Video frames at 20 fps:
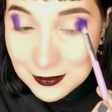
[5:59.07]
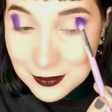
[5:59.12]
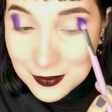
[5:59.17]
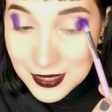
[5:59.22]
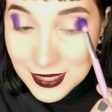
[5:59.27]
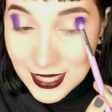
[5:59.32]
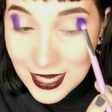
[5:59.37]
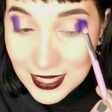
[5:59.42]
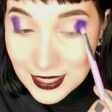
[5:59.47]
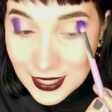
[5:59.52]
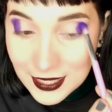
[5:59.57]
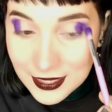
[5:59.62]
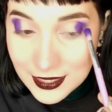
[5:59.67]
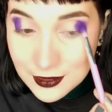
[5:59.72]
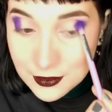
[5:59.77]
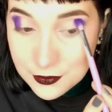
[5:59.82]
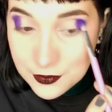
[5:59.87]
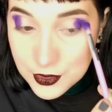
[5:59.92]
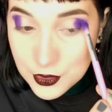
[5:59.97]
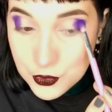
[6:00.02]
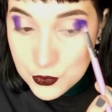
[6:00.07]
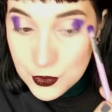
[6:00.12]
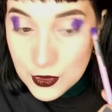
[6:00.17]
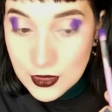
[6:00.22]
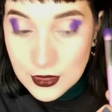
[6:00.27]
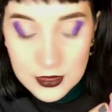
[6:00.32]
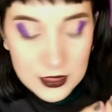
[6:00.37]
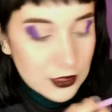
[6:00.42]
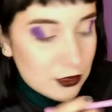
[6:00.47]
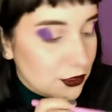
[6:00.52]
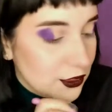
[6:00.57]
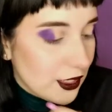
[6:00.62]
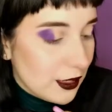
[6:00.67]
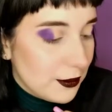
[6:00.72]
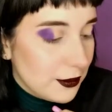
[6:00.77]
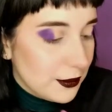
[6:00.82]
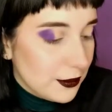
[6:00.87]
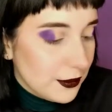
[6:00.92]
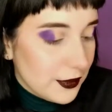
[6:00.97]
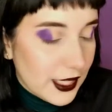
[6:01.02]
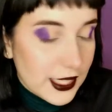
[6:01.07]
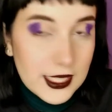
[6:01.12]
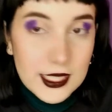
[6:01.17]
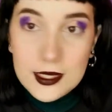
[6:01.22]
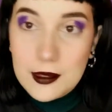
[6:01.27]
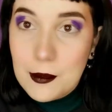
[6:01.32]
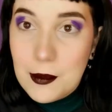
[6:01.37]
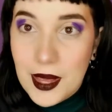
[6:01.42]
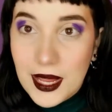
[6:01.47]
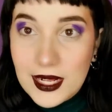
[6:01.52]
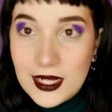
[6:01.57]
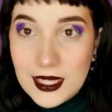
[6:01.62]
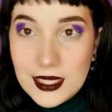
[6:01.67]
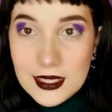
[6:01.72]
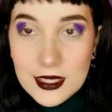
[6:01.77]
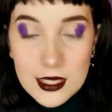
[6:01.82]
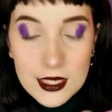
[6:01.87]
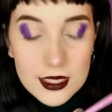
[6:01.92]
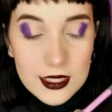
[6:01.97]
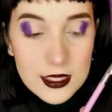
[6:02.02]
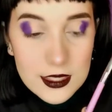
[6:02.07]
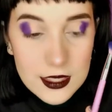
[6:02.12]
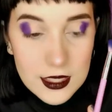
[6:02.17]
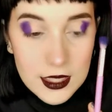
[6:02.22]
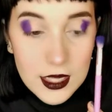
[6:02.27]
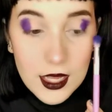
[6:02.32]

But they're like individual, they don't come like in a pack like this.